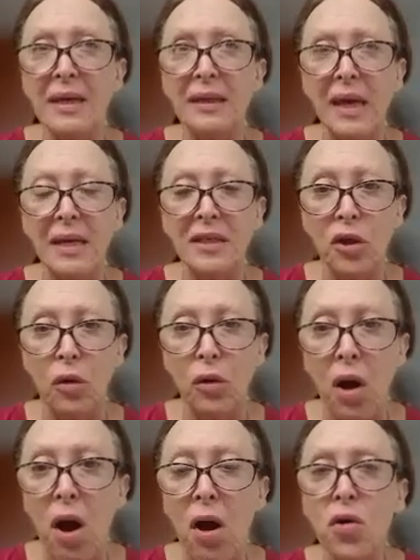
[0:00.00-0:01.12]
it takes so
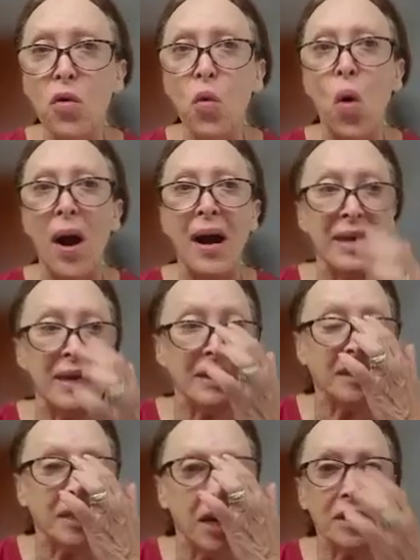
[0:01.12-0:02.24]
long, why
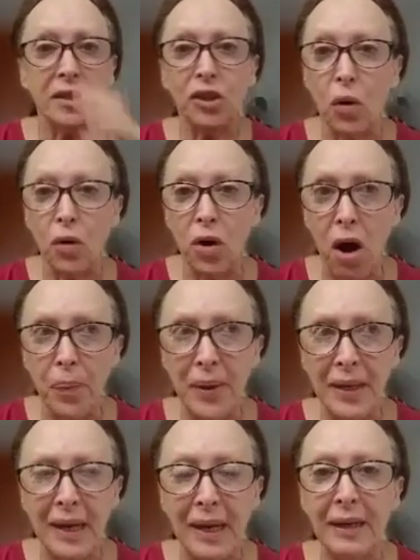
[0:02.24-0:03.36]
it's so
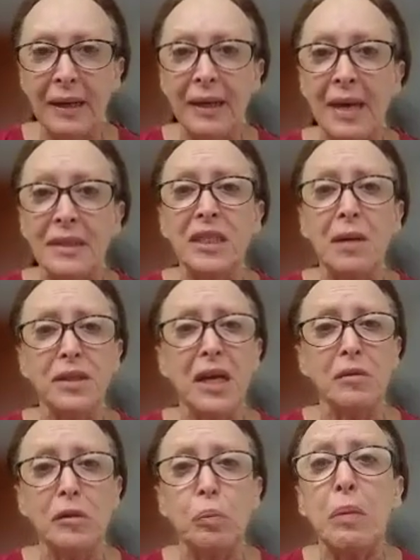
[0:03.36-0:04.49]
complicated, and
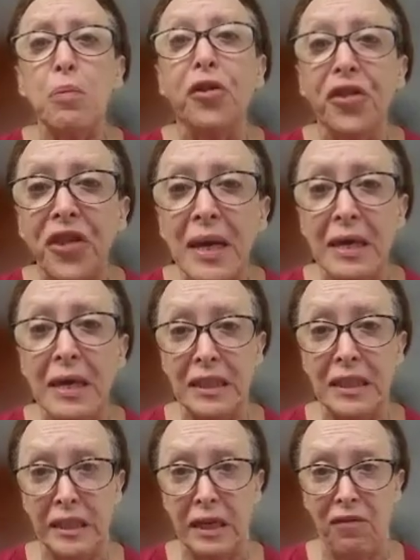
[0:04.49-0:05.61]
sometimes people think it's
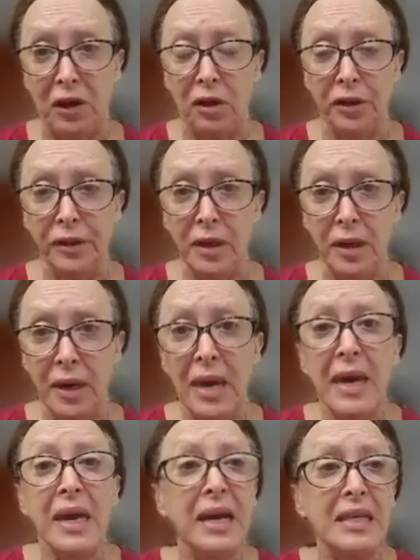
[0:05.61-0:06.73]
difficult.
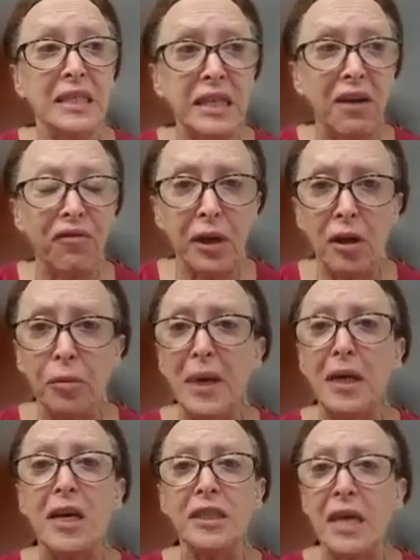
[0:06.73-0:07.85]
It is difficult
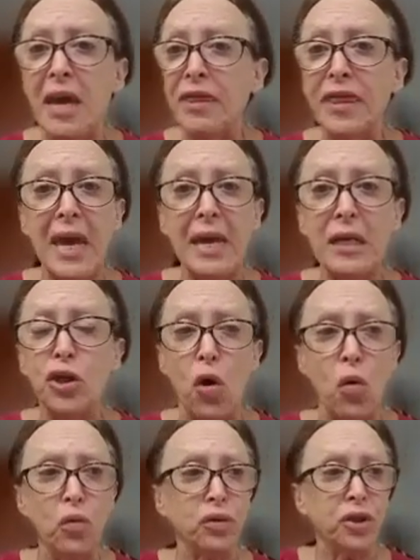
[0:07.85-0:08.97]
because they
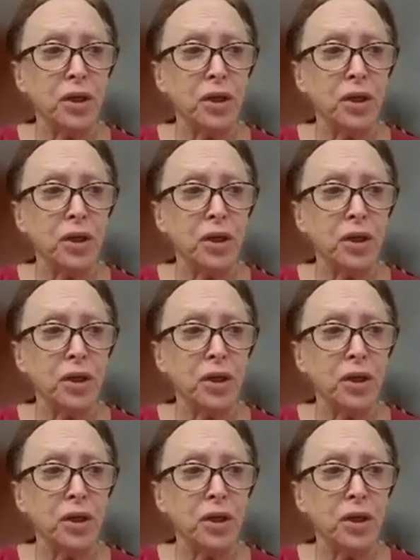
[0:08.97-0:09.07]
don't